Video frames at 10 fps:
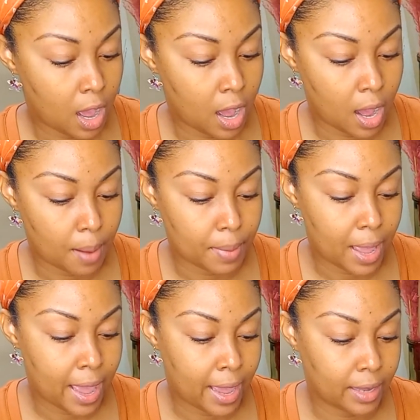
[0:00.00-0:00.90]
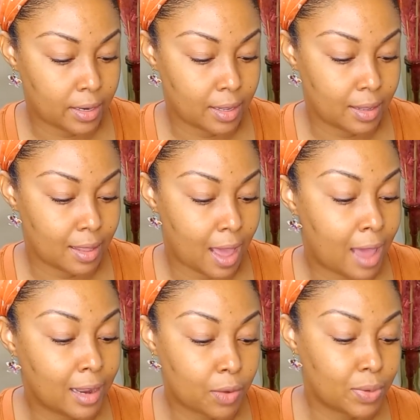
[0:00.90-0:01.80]
And
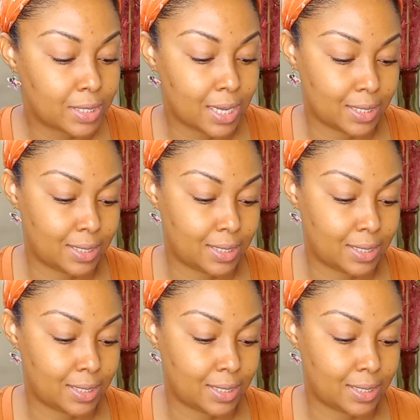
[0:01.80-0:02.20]
I like what it says.